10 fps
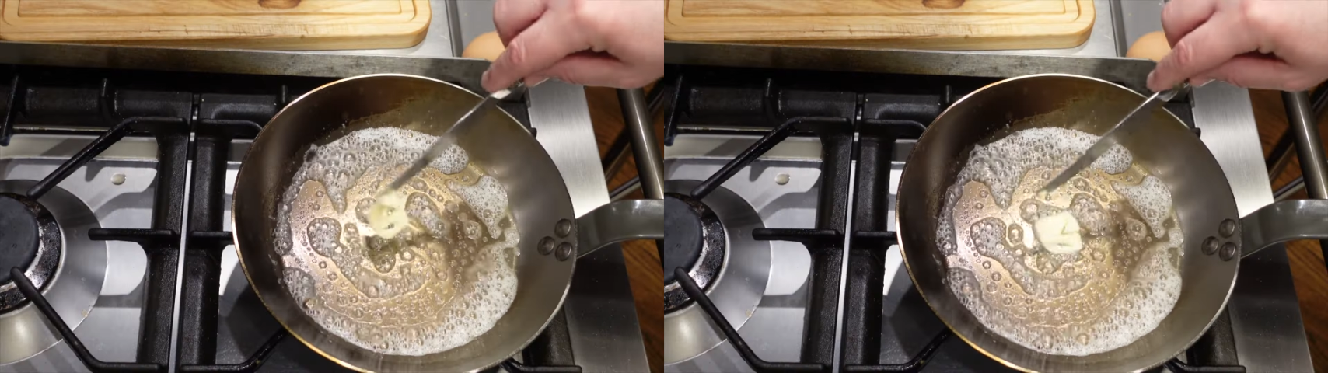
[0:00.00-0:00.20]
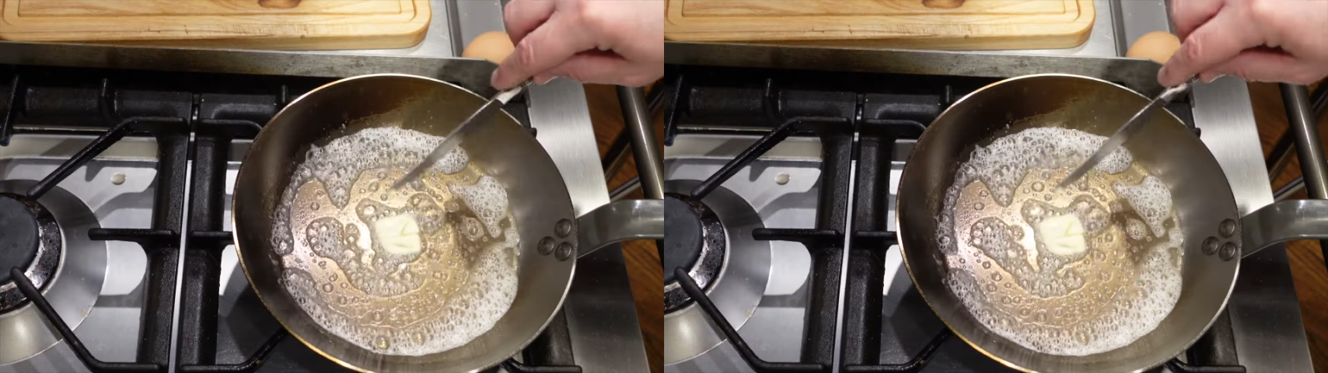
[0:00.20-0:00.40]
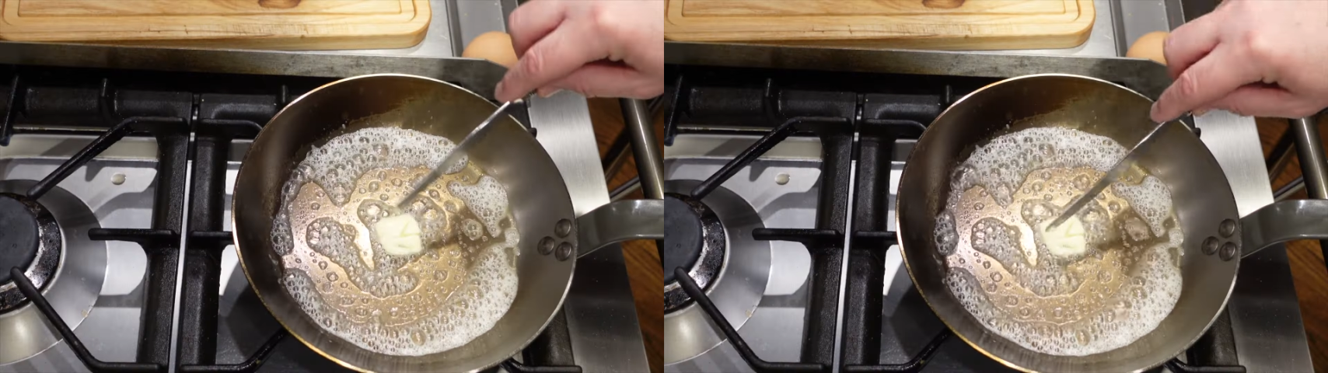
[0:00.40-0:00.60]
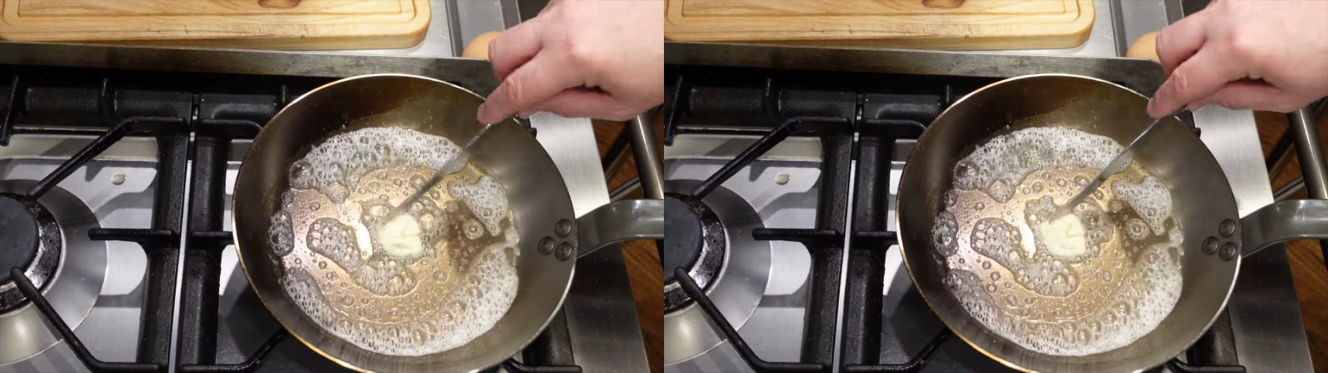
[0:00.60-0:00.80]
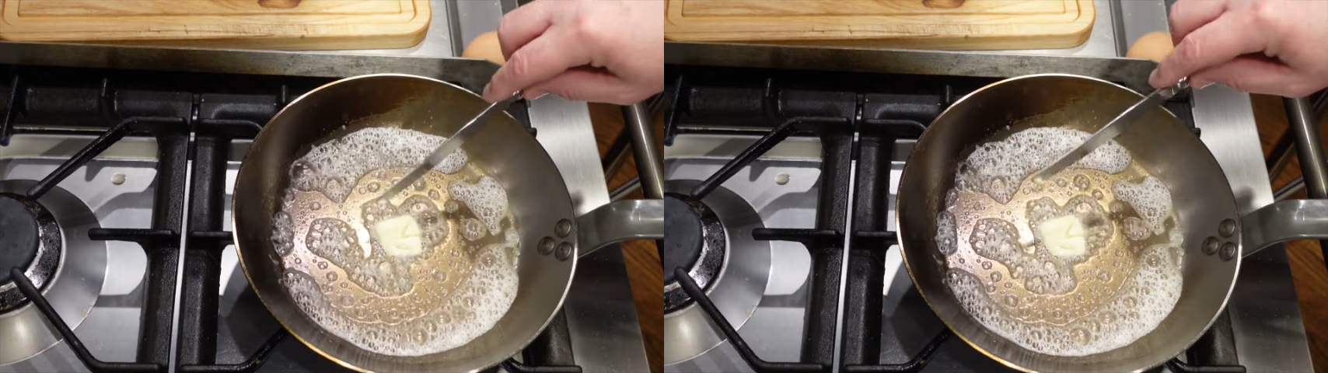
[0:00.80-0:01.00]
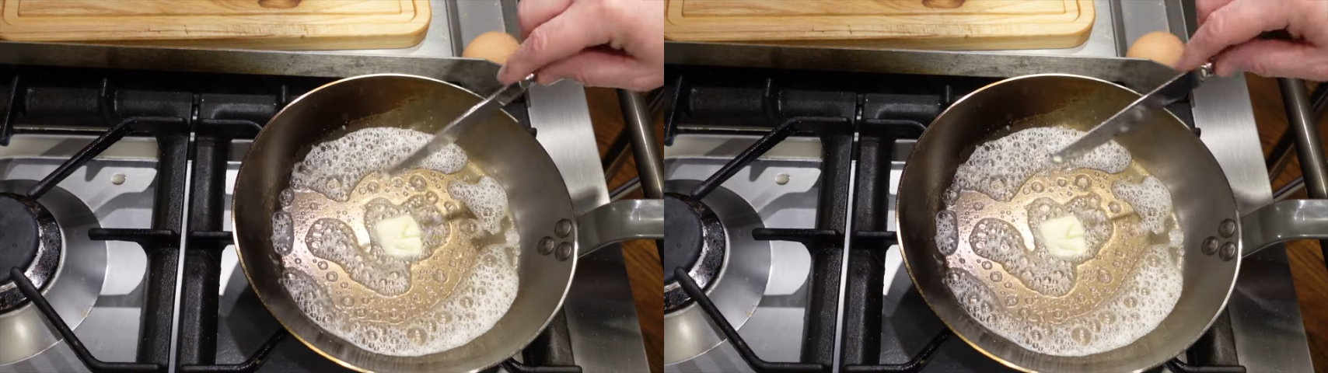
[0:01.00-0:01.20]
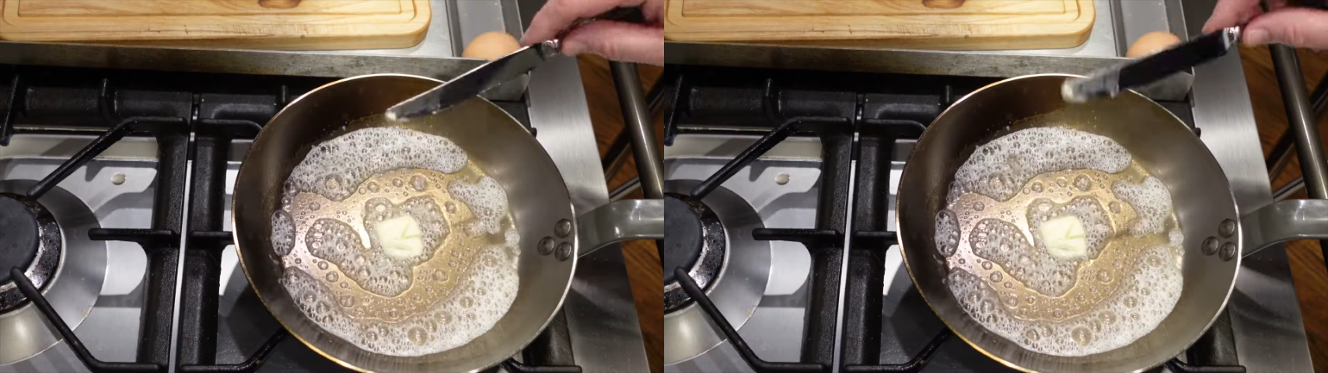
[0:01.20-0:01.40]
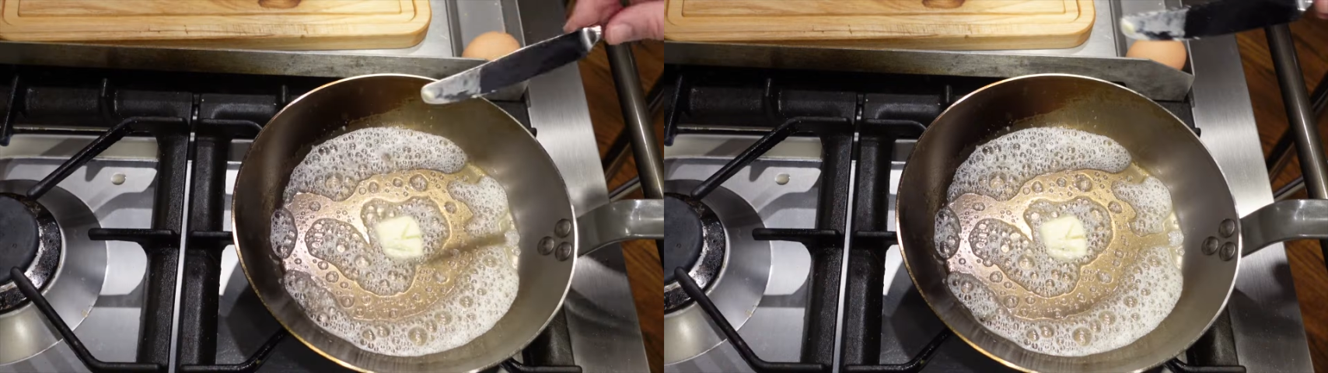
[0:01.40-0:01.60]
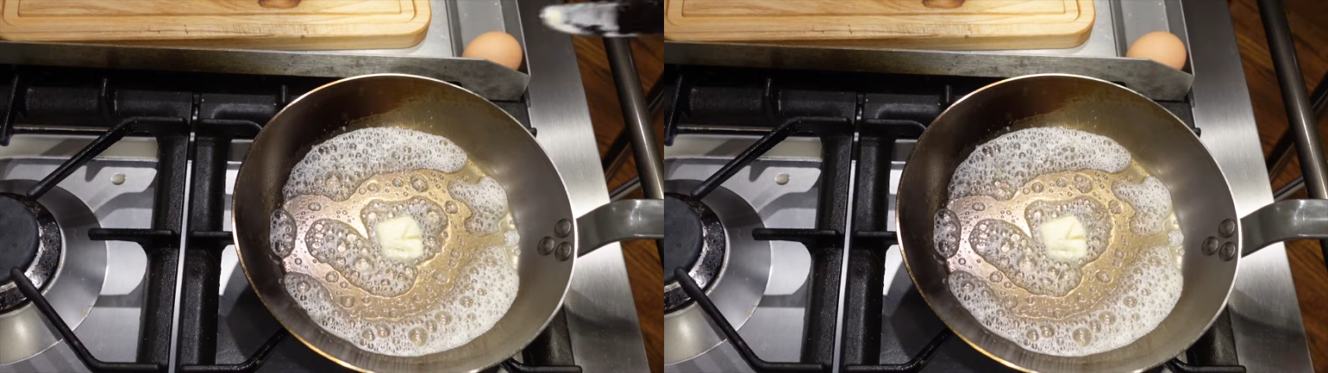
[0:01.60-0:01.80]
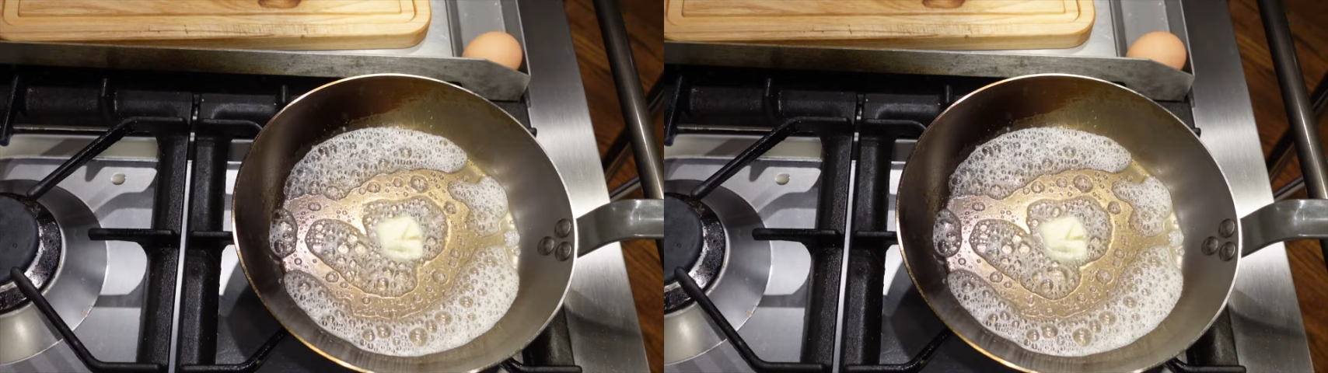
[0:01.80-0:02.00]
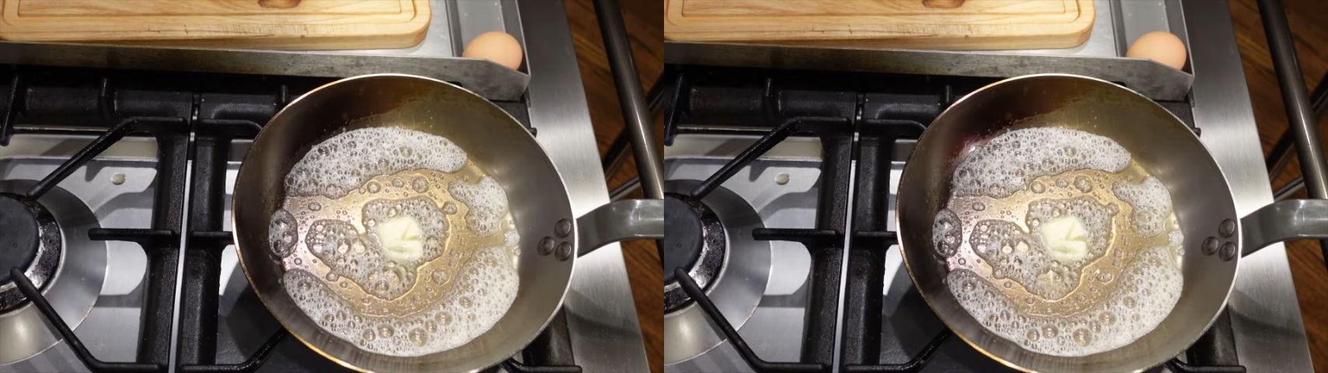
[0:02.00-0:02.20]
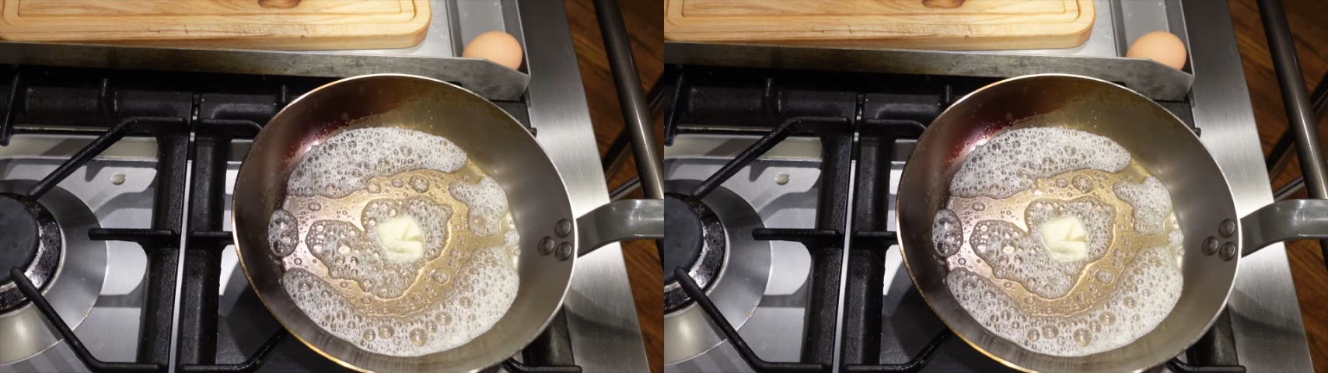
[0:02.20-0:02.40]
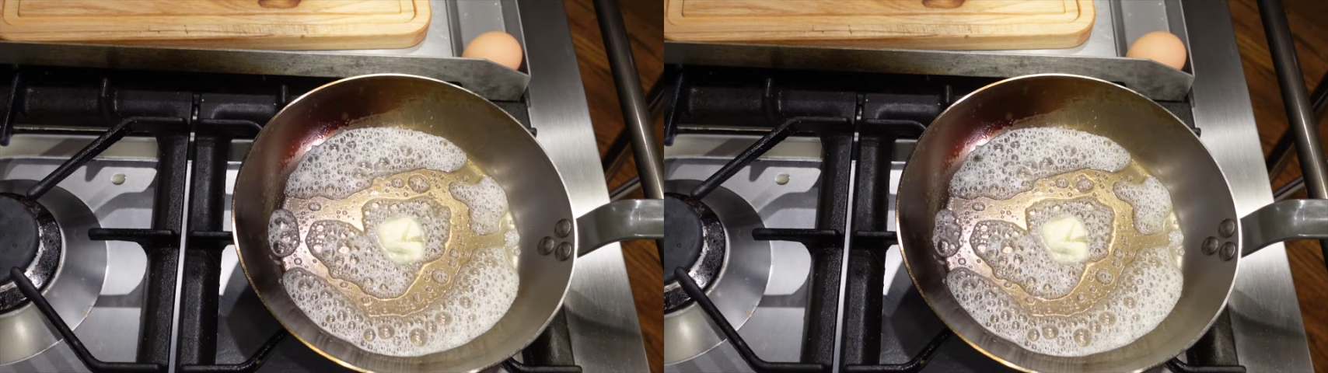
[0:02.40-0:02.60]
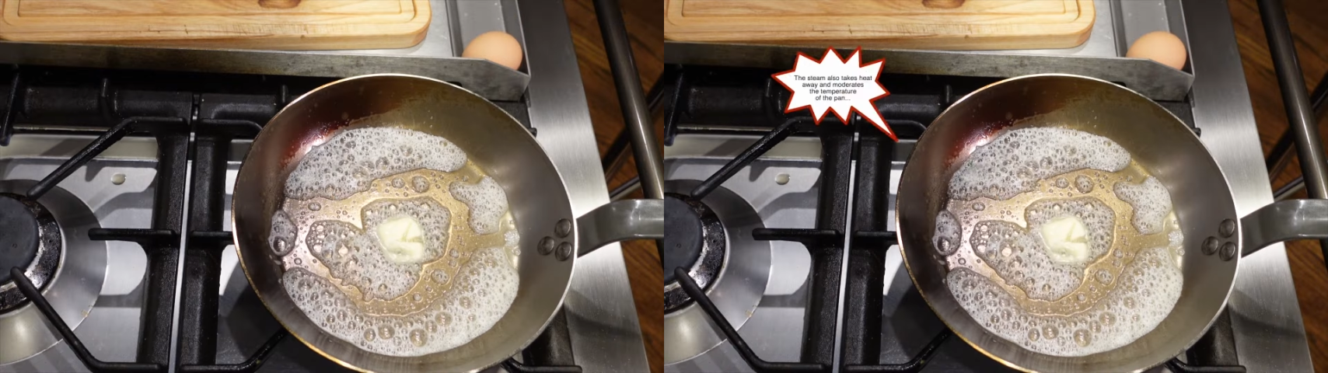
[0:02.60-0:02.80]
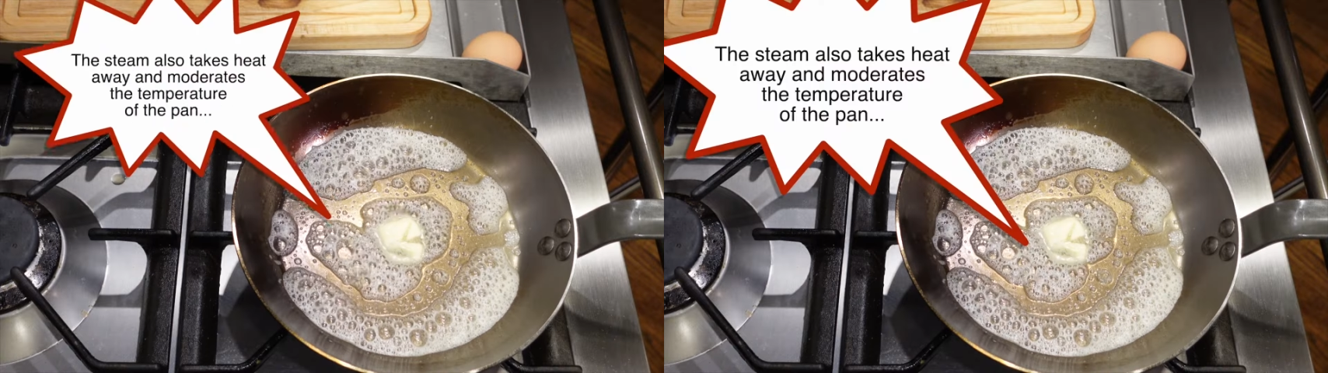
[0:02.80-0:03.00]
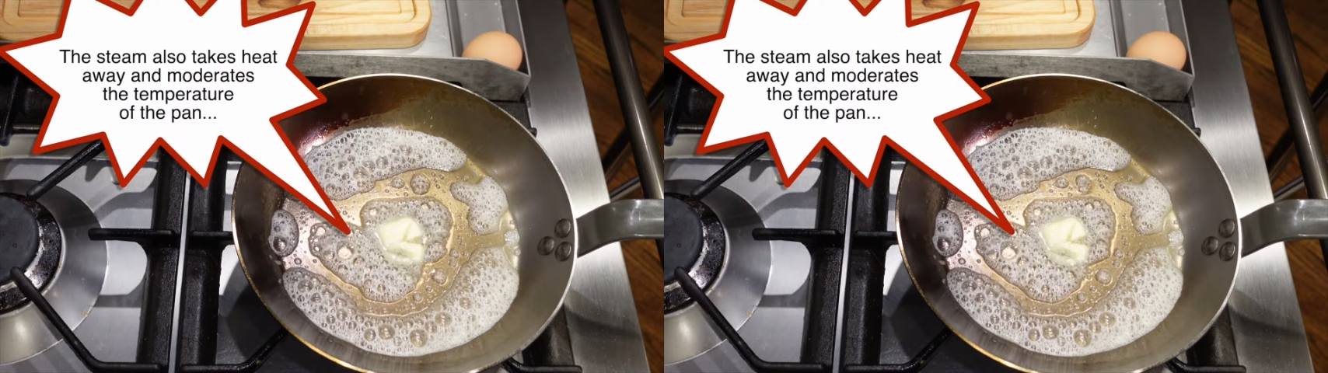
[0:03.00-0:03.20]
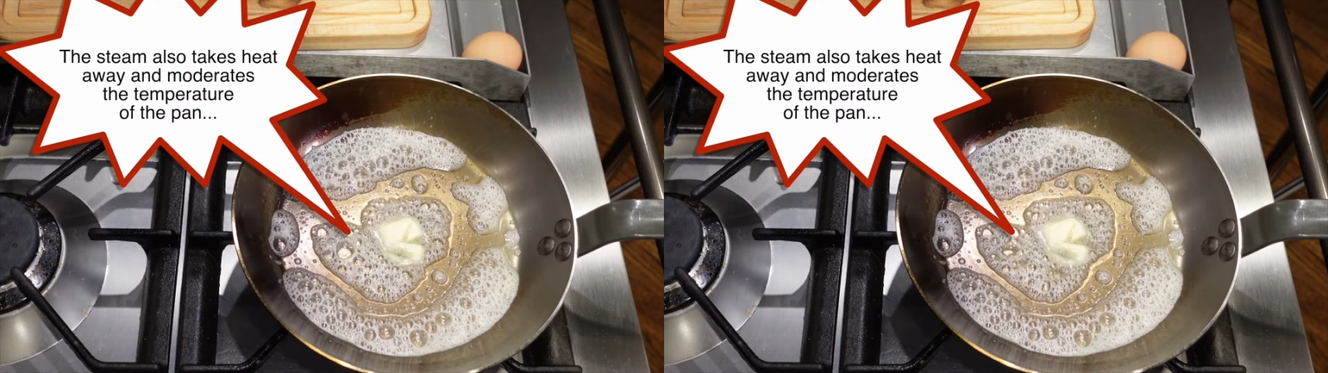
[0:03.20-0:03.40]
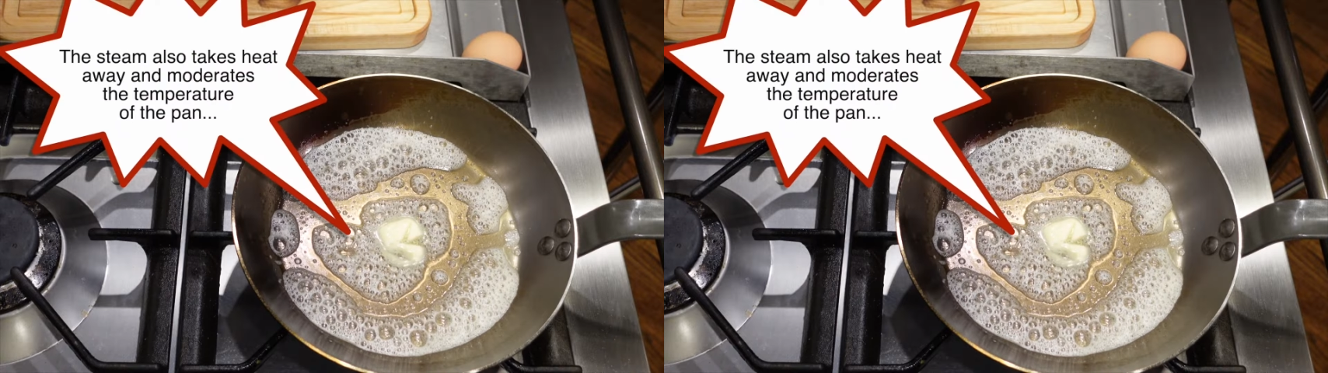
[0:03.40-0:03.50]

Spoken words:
[unreadable: no face in view]